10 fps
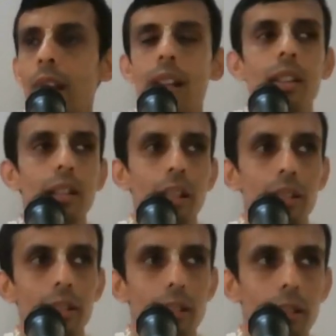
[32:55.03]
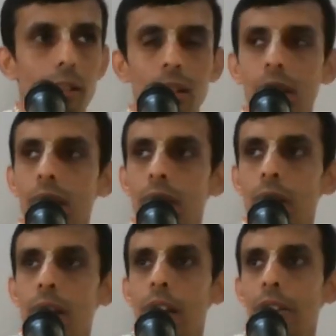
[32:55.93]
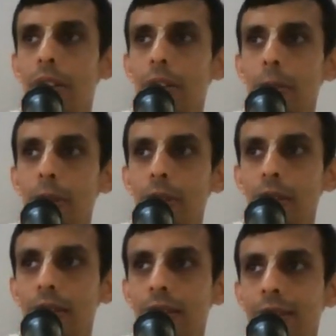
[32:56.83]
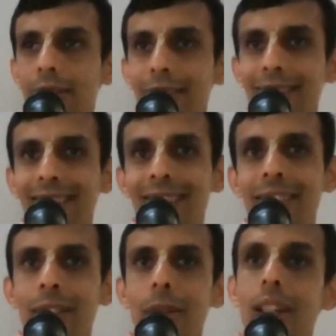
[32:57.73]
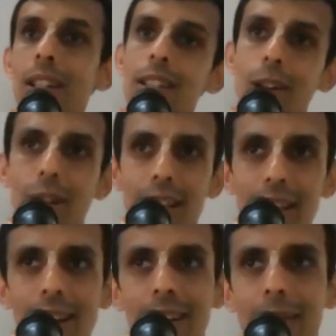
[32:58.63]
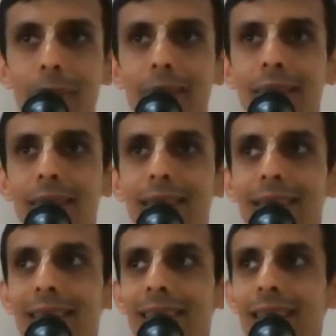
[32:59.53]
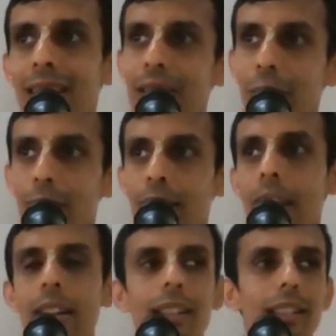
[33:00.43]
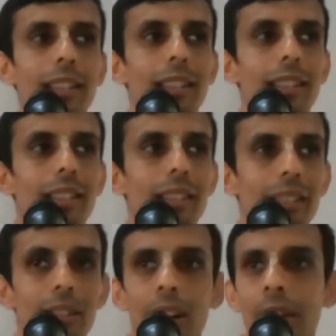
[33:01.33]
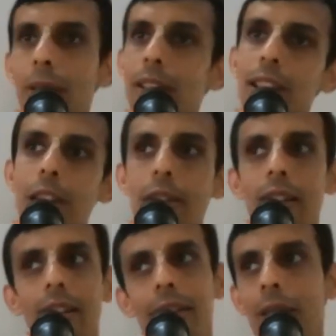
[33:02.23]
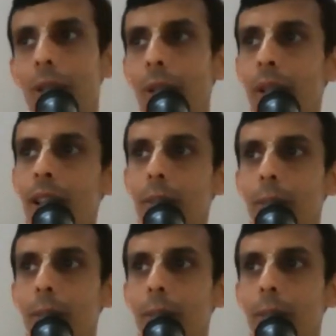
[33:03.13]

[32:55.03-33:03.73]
Darasandas. Very dangerous person. Let's say Krishna only killed him. Krishna only killed. Otherwise, he will destroy.